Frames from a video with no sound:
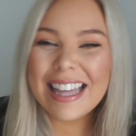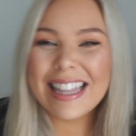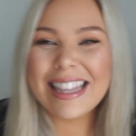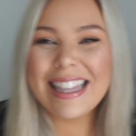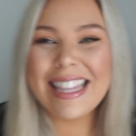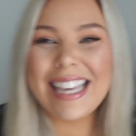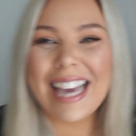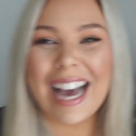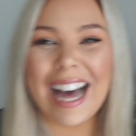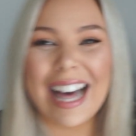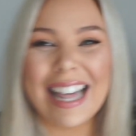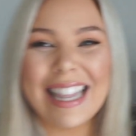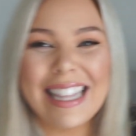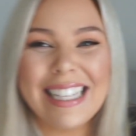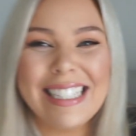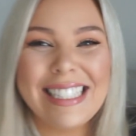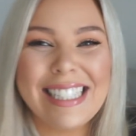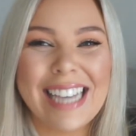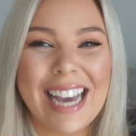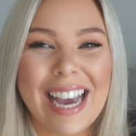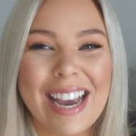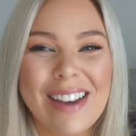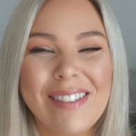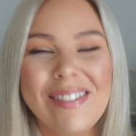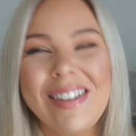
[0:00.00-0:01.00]
the other
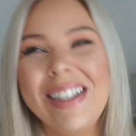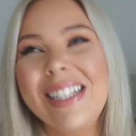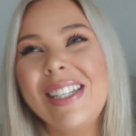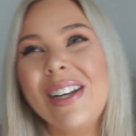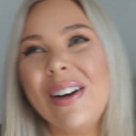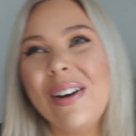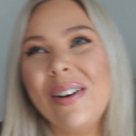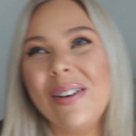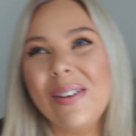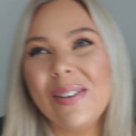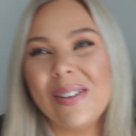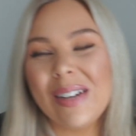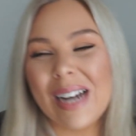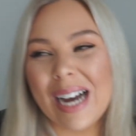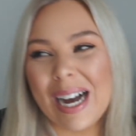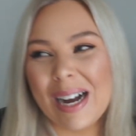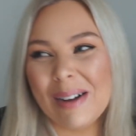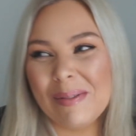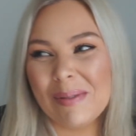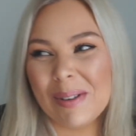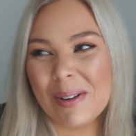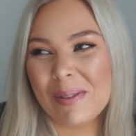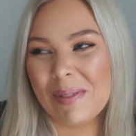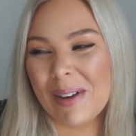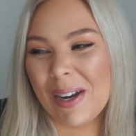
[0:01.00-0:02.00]
day we
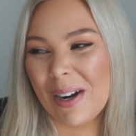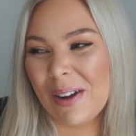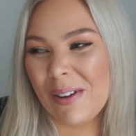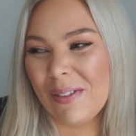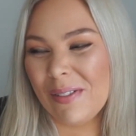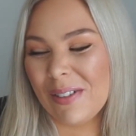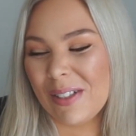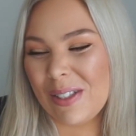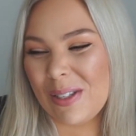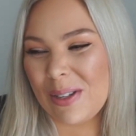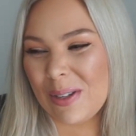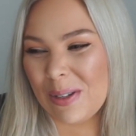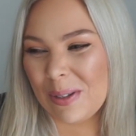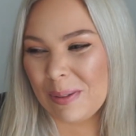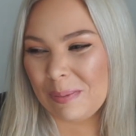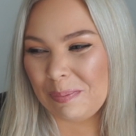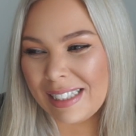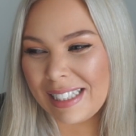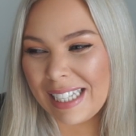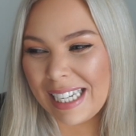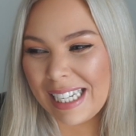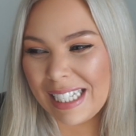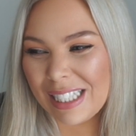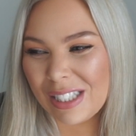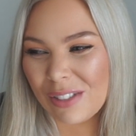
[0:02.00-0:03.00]
went over to
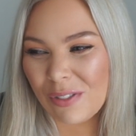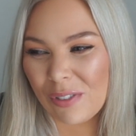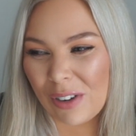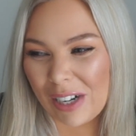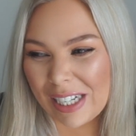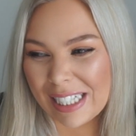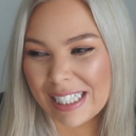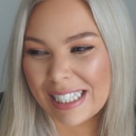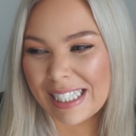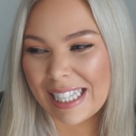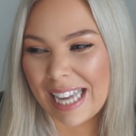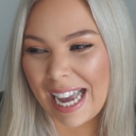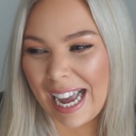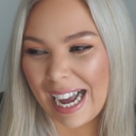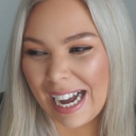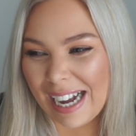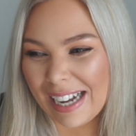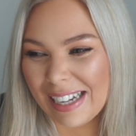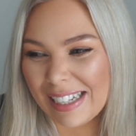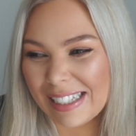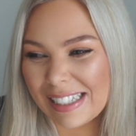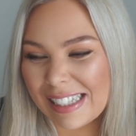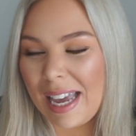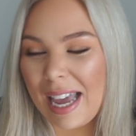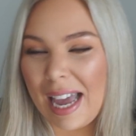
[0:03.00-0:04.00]
Dean's friend's
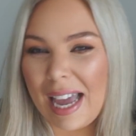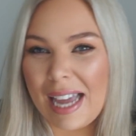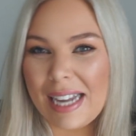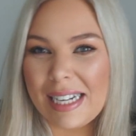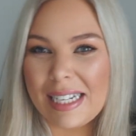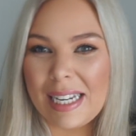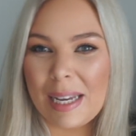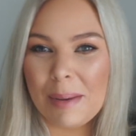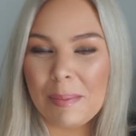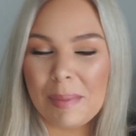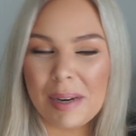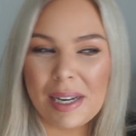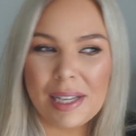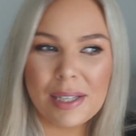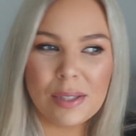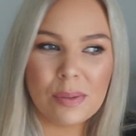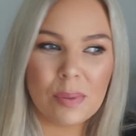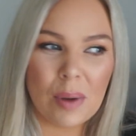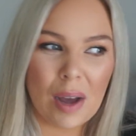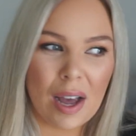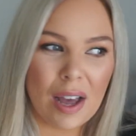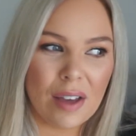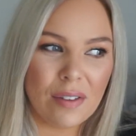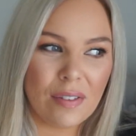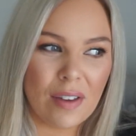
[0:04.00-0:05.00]
house, and him and his
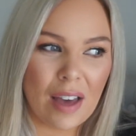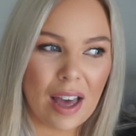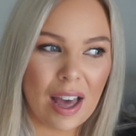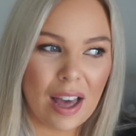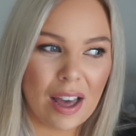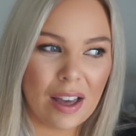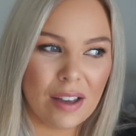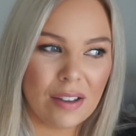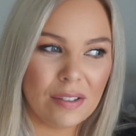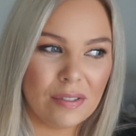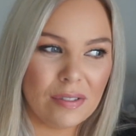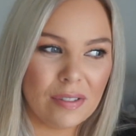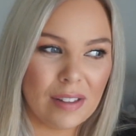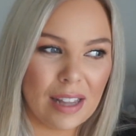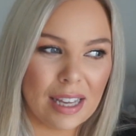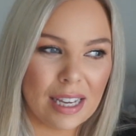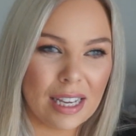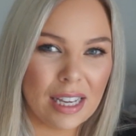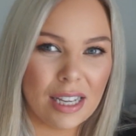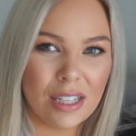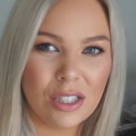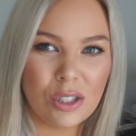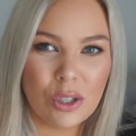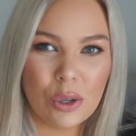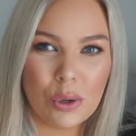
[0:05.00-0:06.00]
wife have like
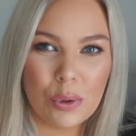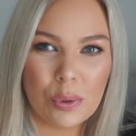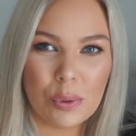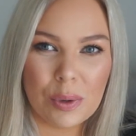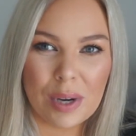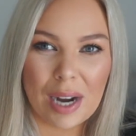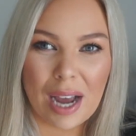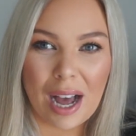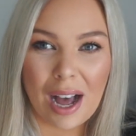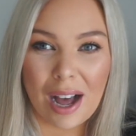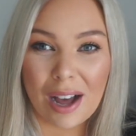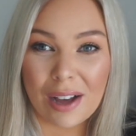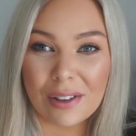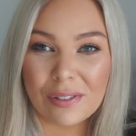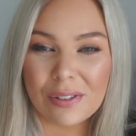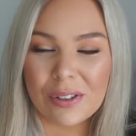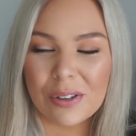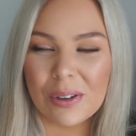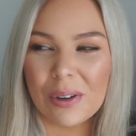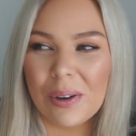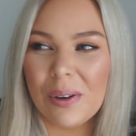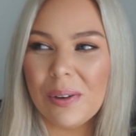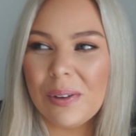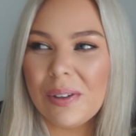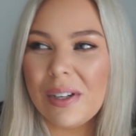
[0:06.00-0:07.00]
a
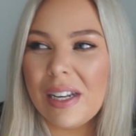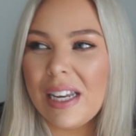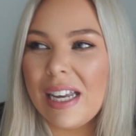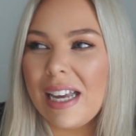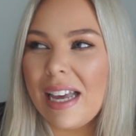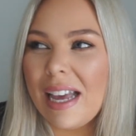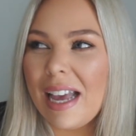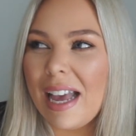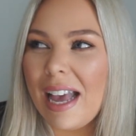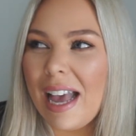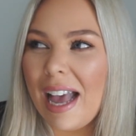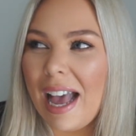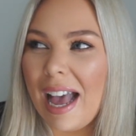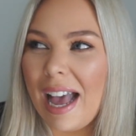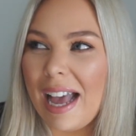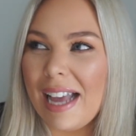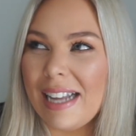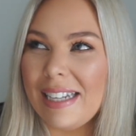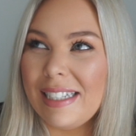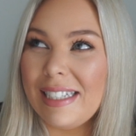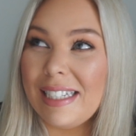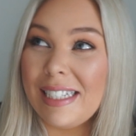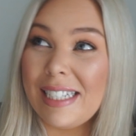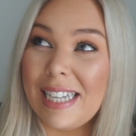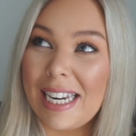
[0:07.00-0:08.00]
2.5-year-old,
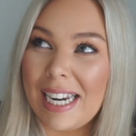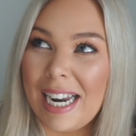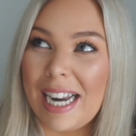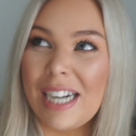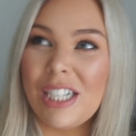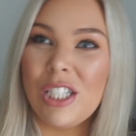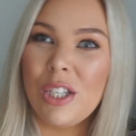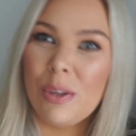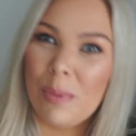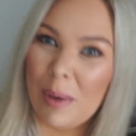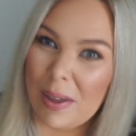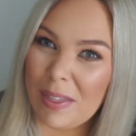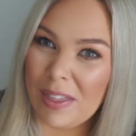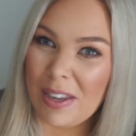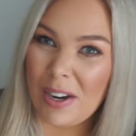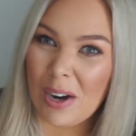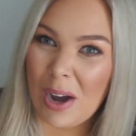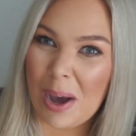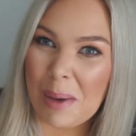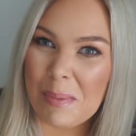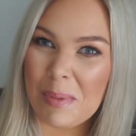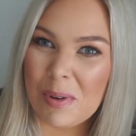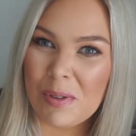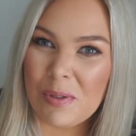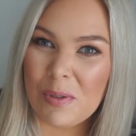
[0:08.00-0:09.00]
and Dean actually went the
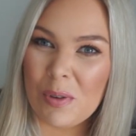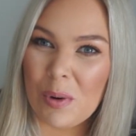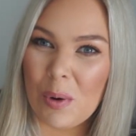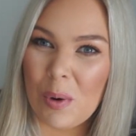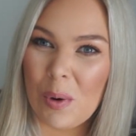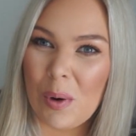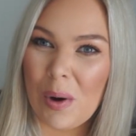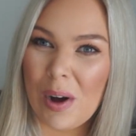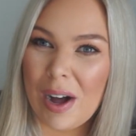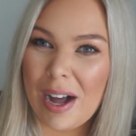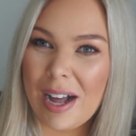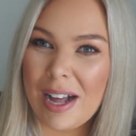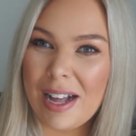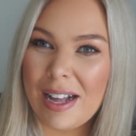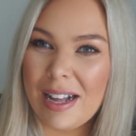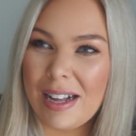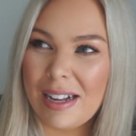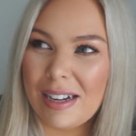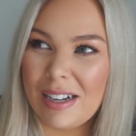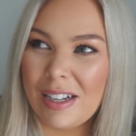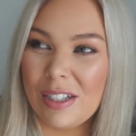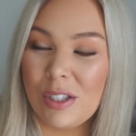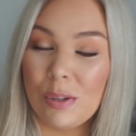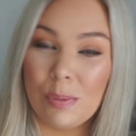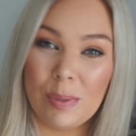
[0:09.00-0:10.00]
night before
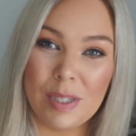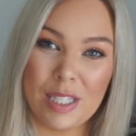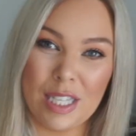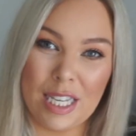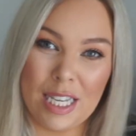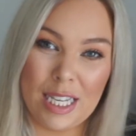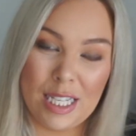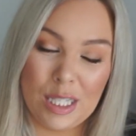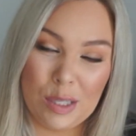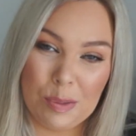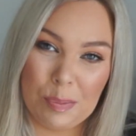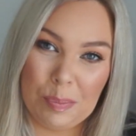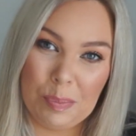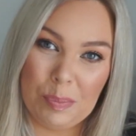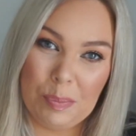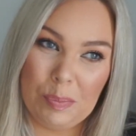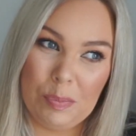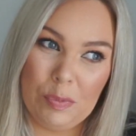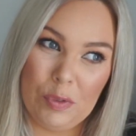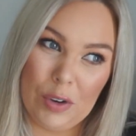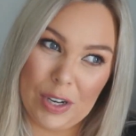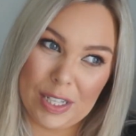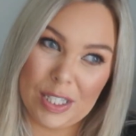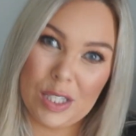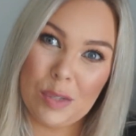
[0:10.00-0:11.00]
because it was his
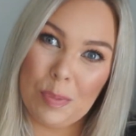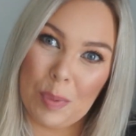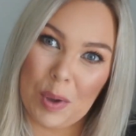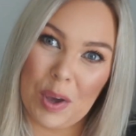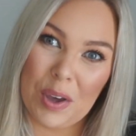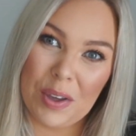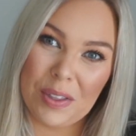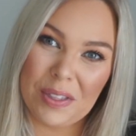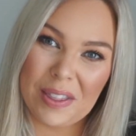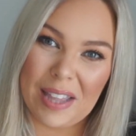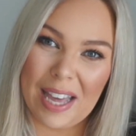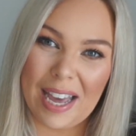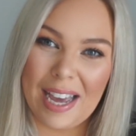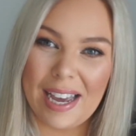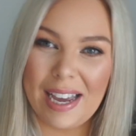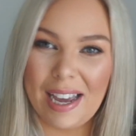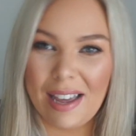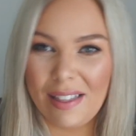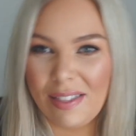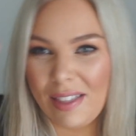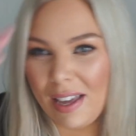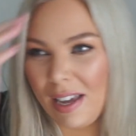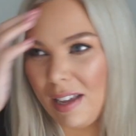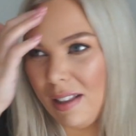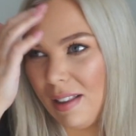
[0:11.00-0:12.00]
friend's birthday,
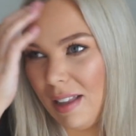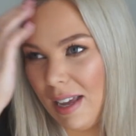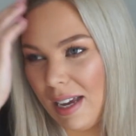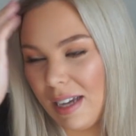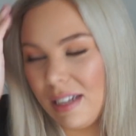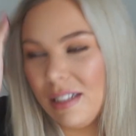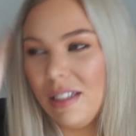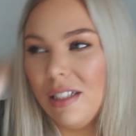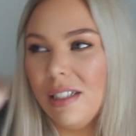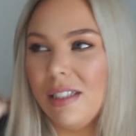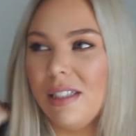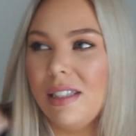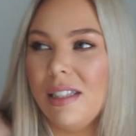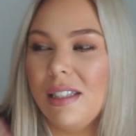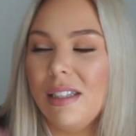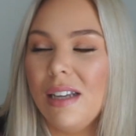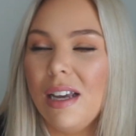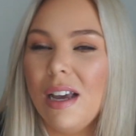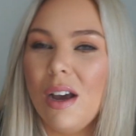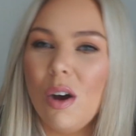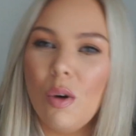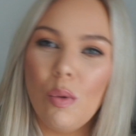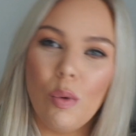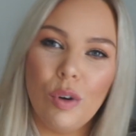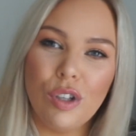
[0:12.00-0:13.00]
and they like just
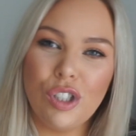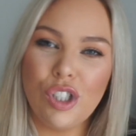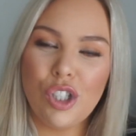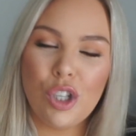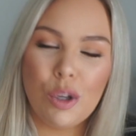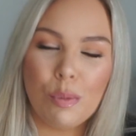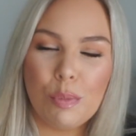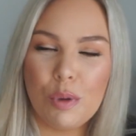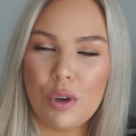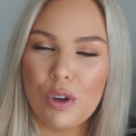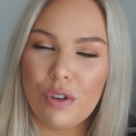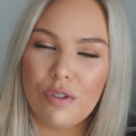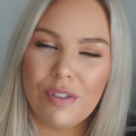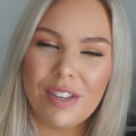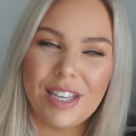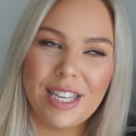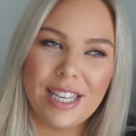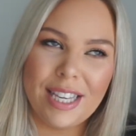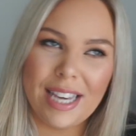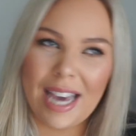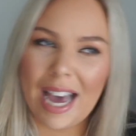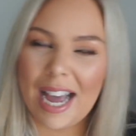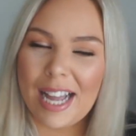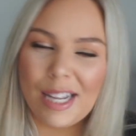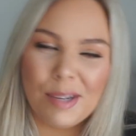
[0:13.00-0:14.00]
watched a
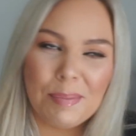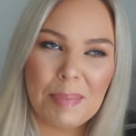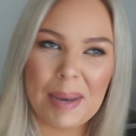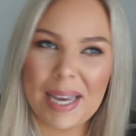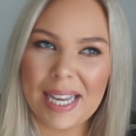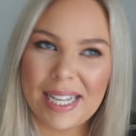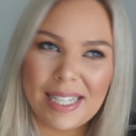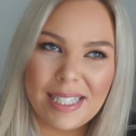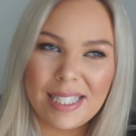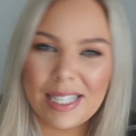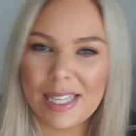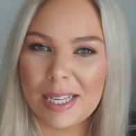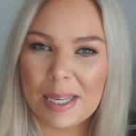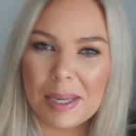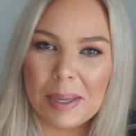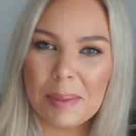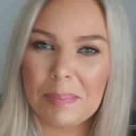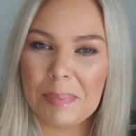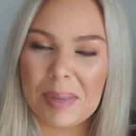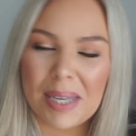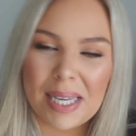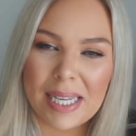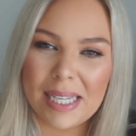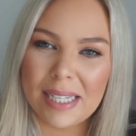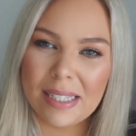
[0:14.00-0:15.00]
movie, had pizza,
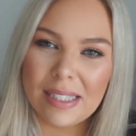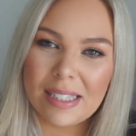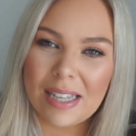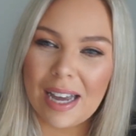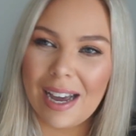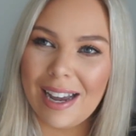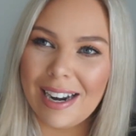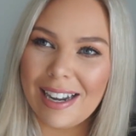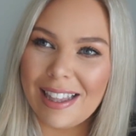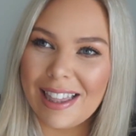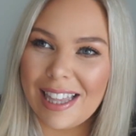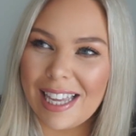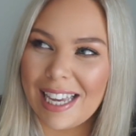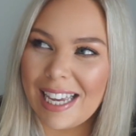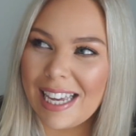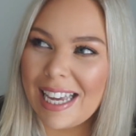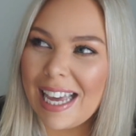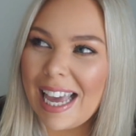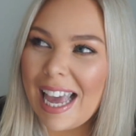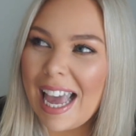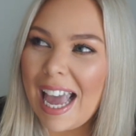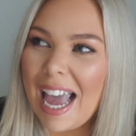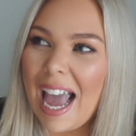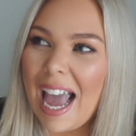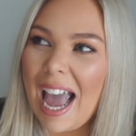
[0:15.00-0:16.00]
beers kind of thing.
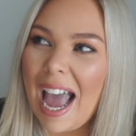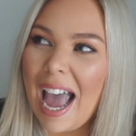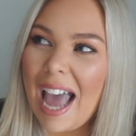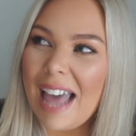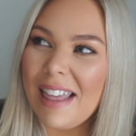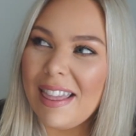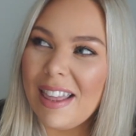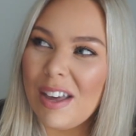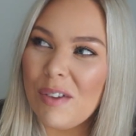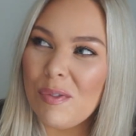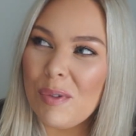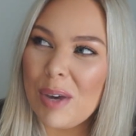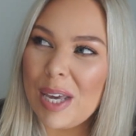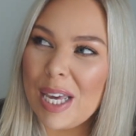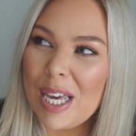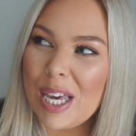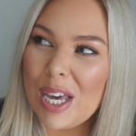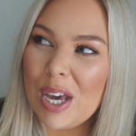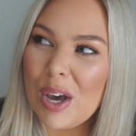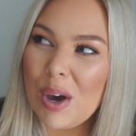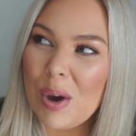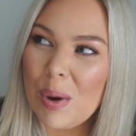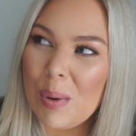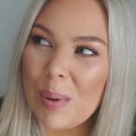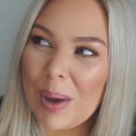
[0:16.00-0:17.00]
And then
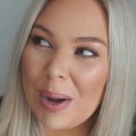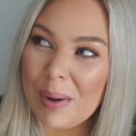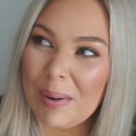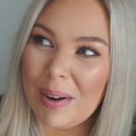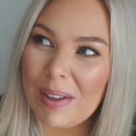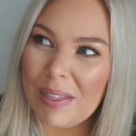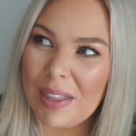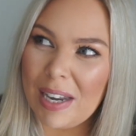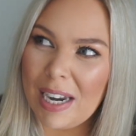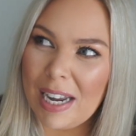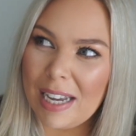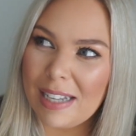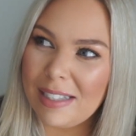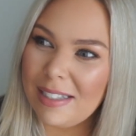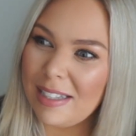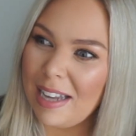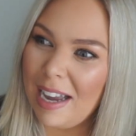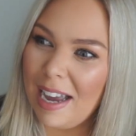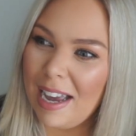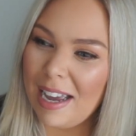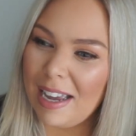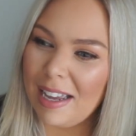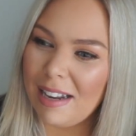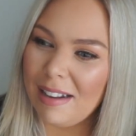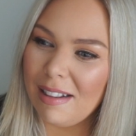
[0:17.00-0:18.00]
we went around the next
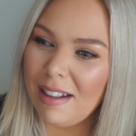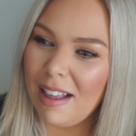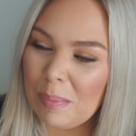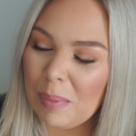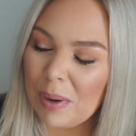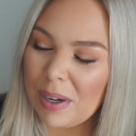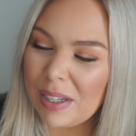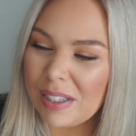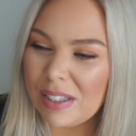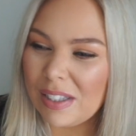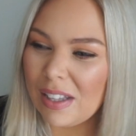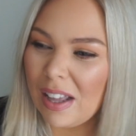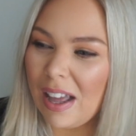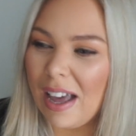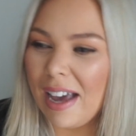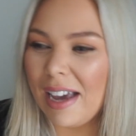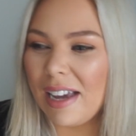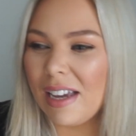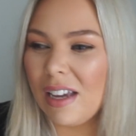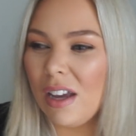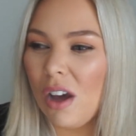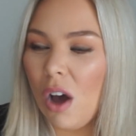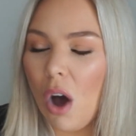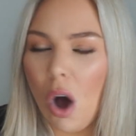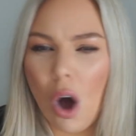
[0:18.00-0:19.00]
day, and Brett's
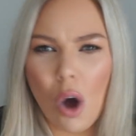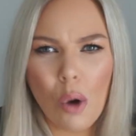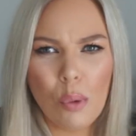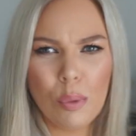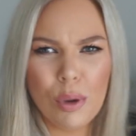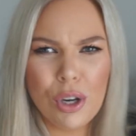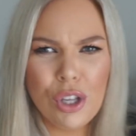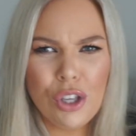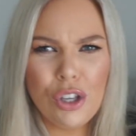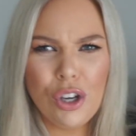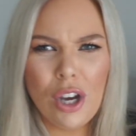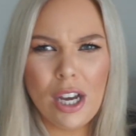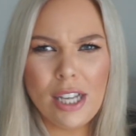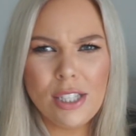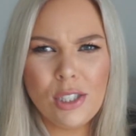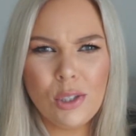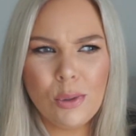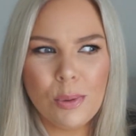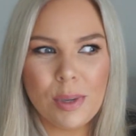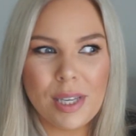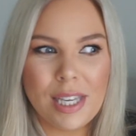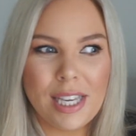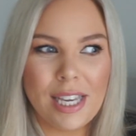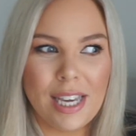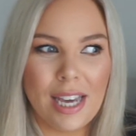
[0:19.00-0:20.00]
like, oh, what are you guys
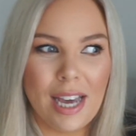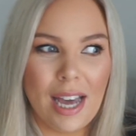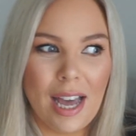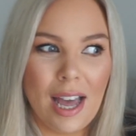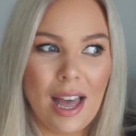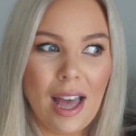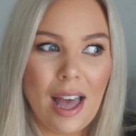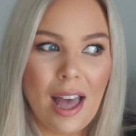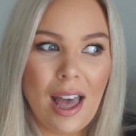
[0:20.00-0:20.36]
doing here?